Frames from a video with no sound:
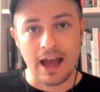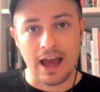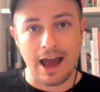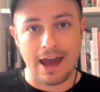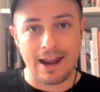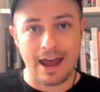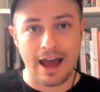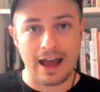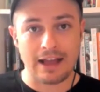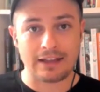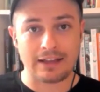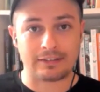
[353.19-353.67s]

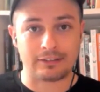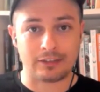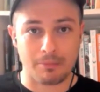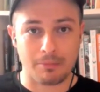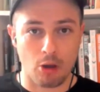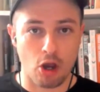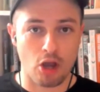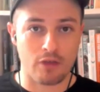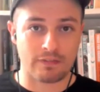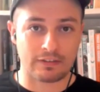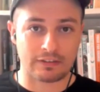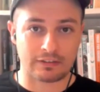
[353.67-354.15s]
and has
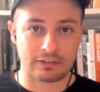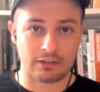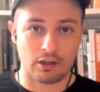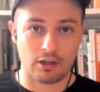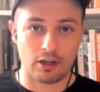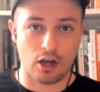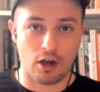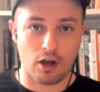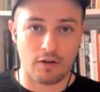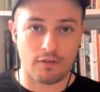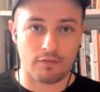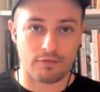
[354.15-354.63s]
some
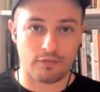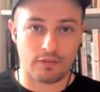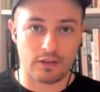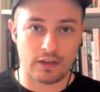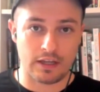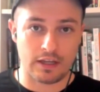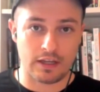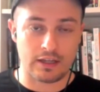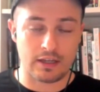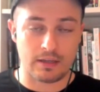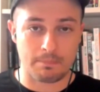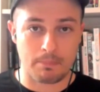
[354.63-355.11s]
oversight of
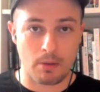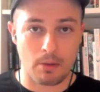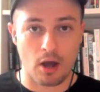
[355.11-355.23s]
the